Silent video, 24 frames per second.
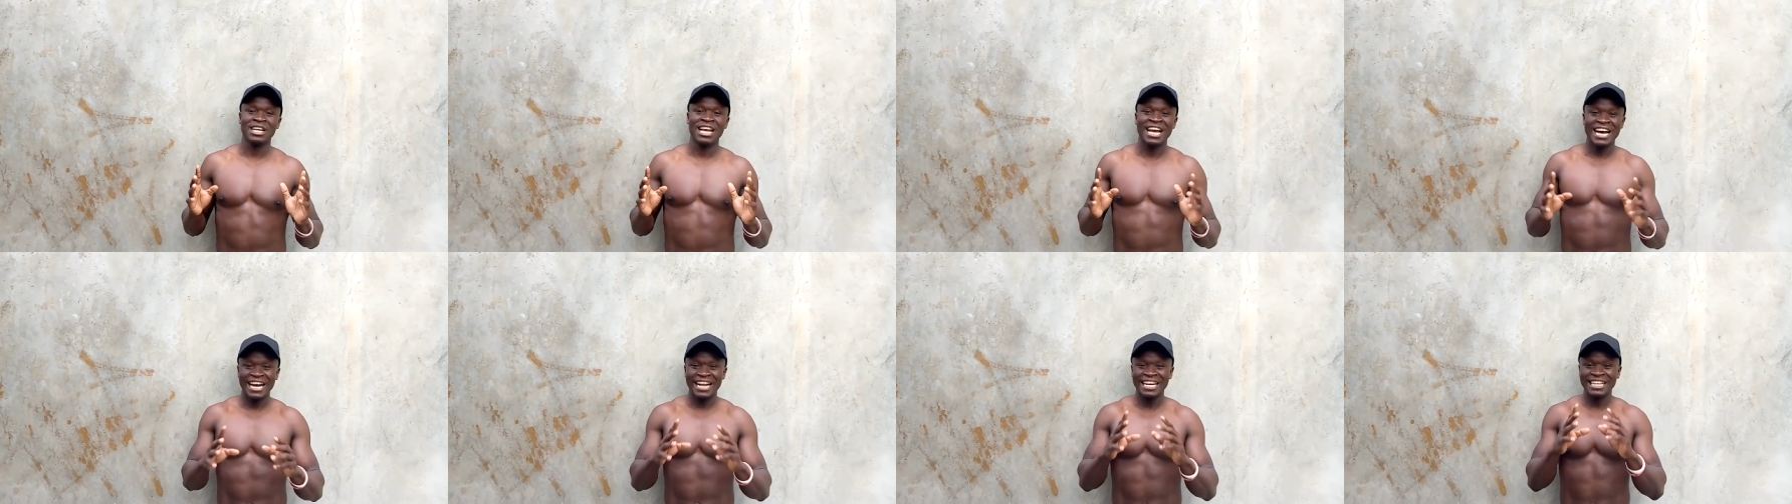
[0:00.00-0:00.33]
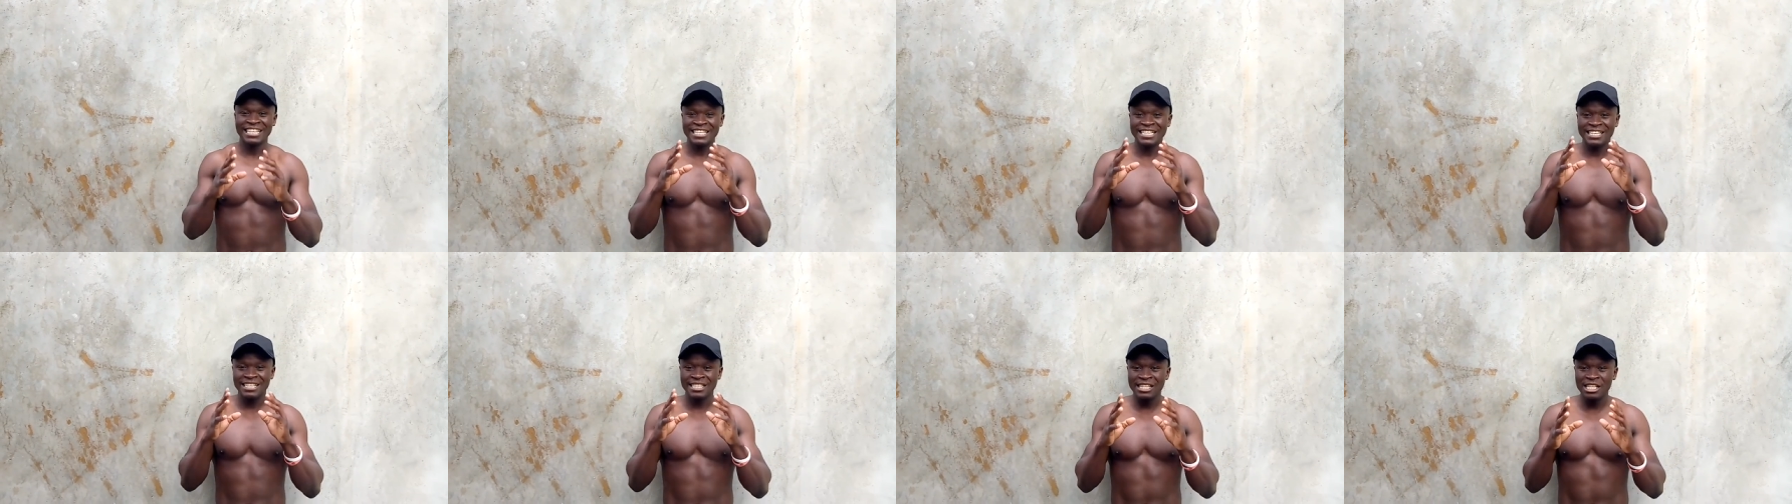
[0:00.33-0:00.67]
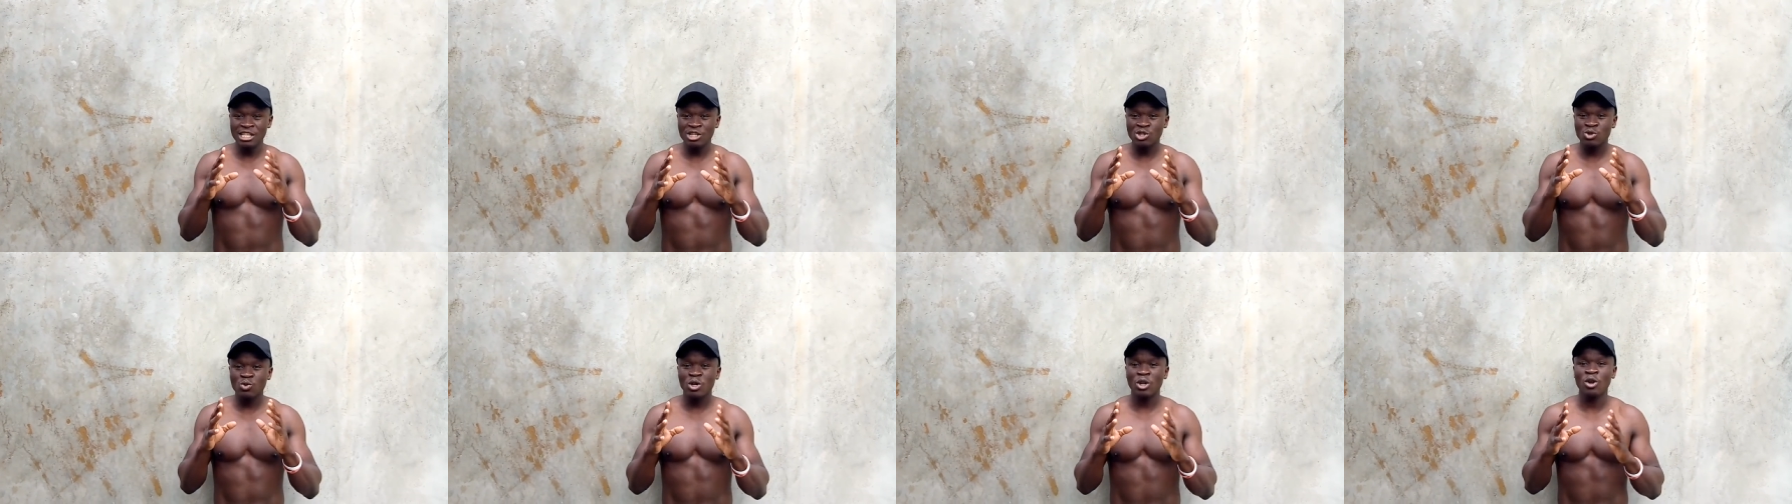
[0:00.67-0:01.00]
And this
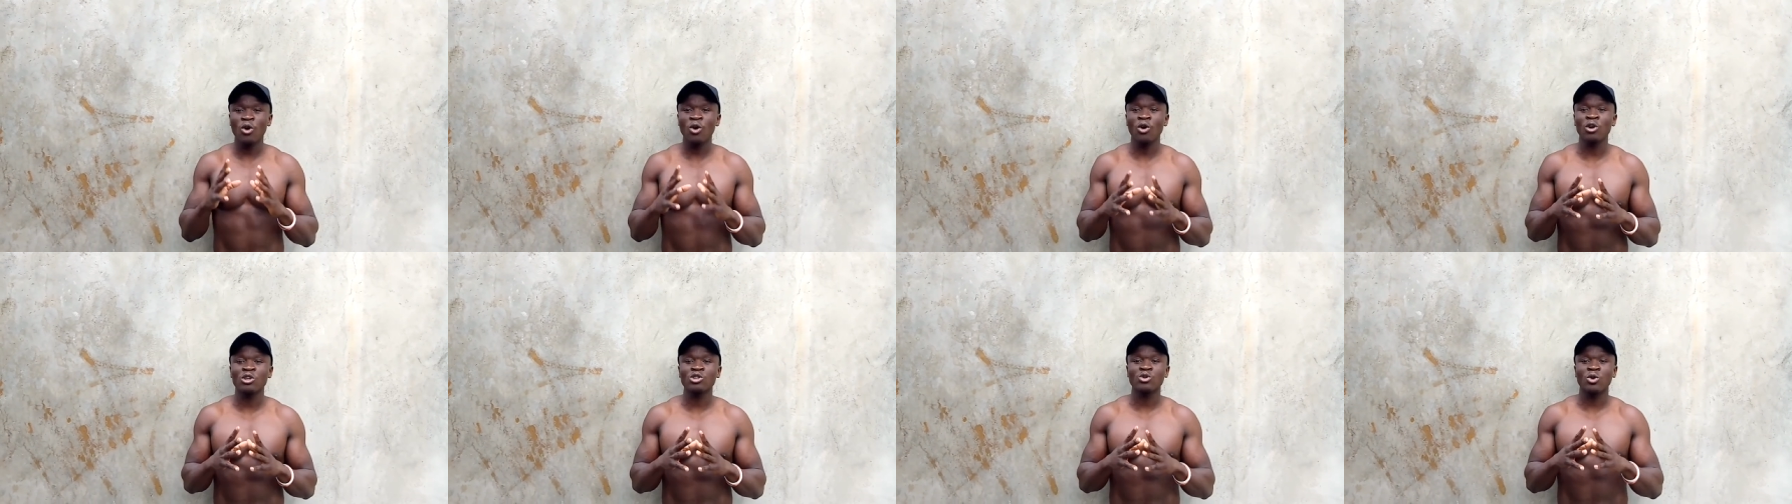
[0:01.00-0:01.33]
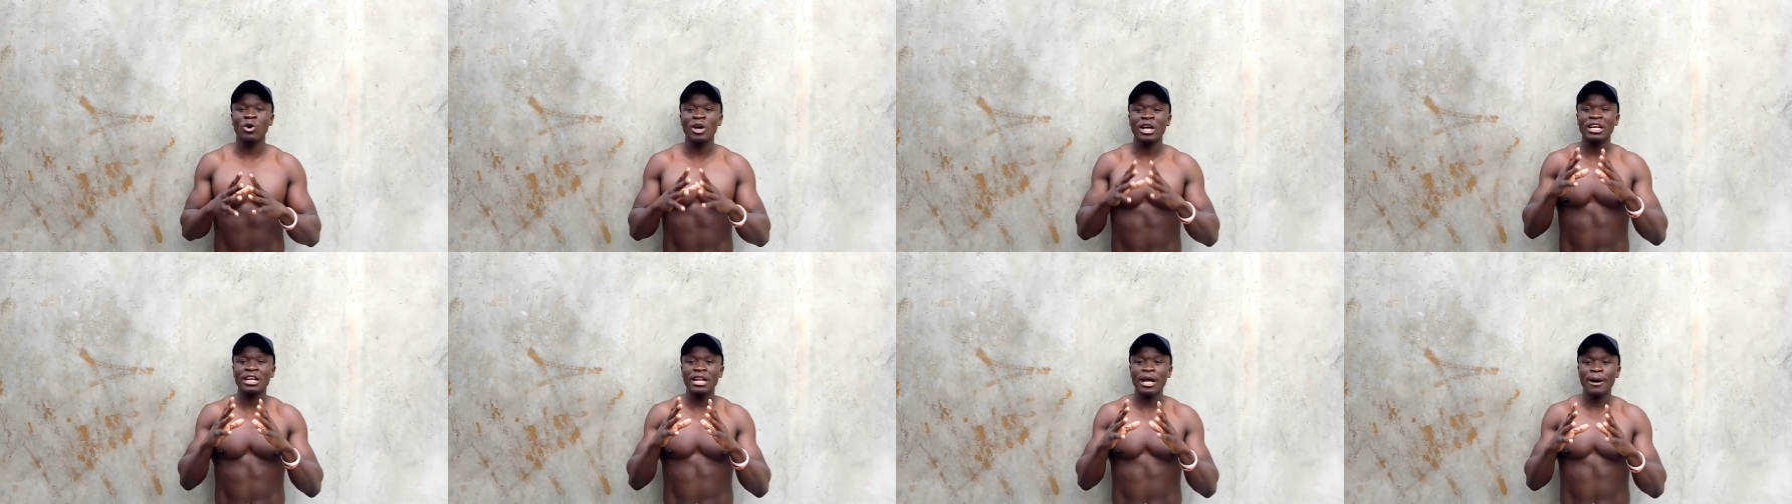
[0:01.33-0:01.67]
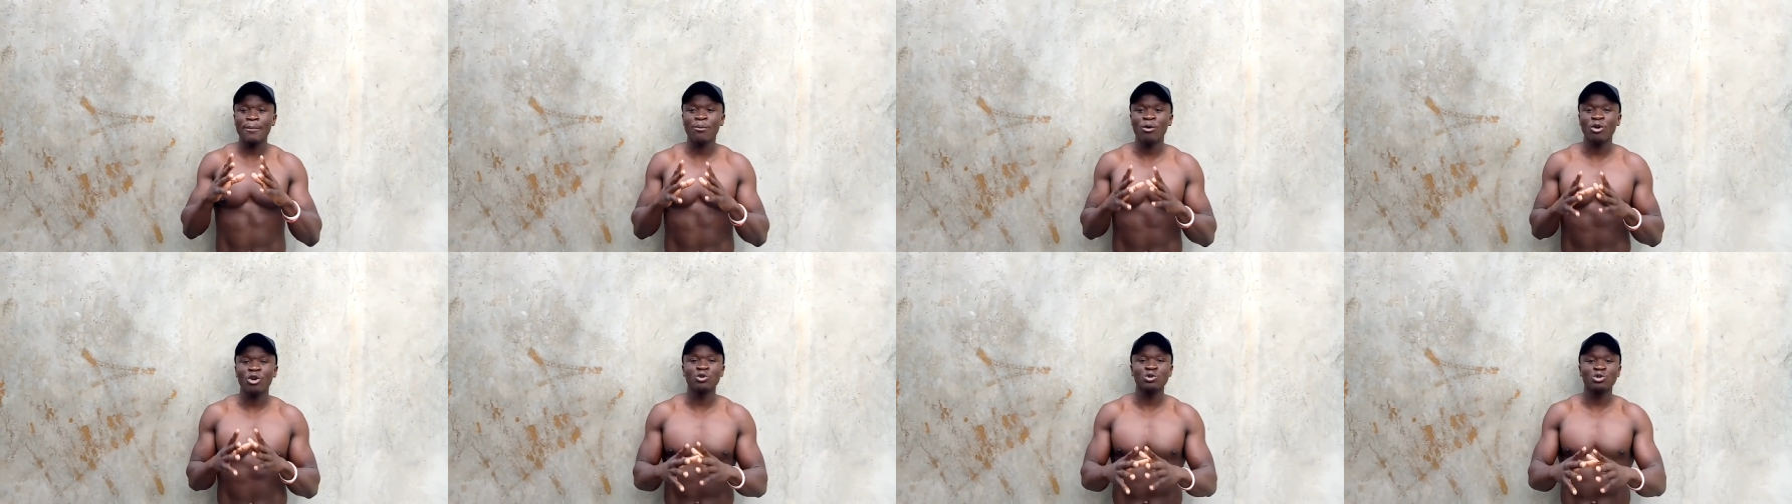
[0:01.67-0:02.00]
will also
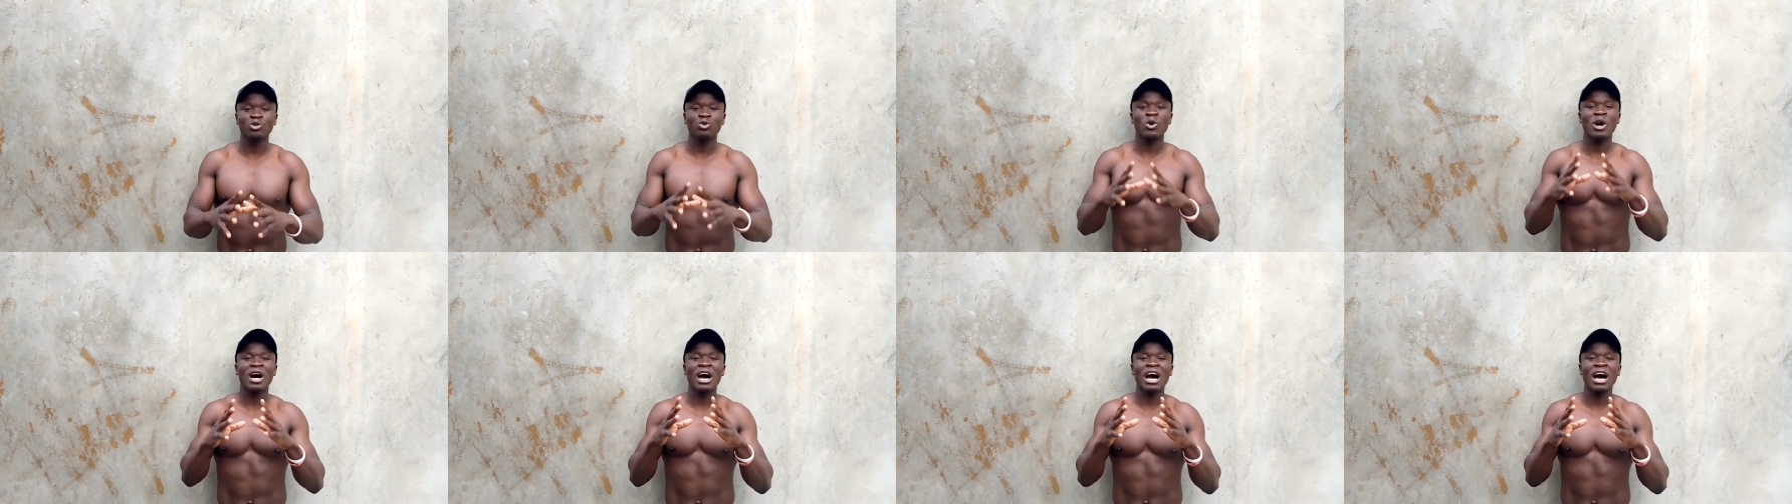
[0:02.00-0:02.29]
enable you to